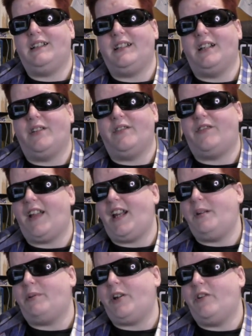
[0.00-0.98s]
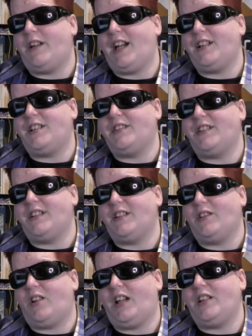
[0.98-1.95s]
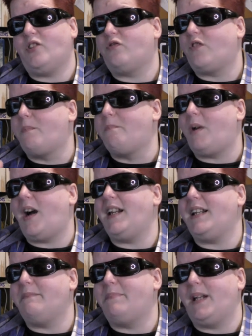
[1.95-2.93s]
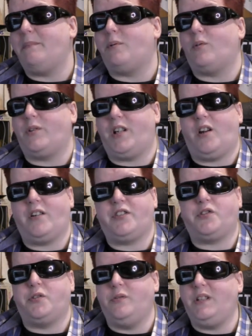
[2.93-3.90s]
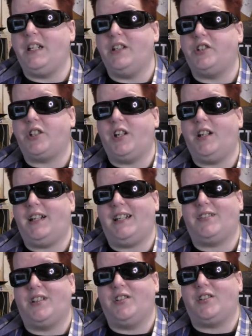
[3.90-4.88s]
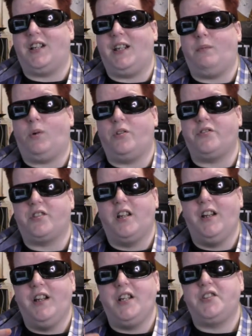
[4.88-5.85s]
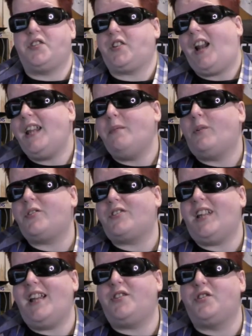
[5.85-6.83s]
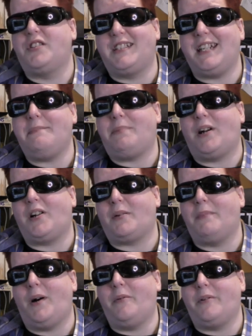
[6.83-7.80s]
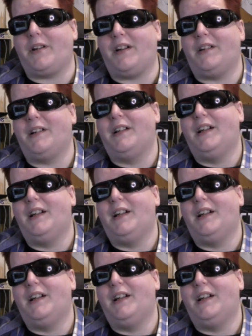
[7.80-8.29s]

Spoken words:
you know, for anybody who catches it, you're reminding people, you know, this 2-year journey essentially was, Scully was there to debunk Mulder.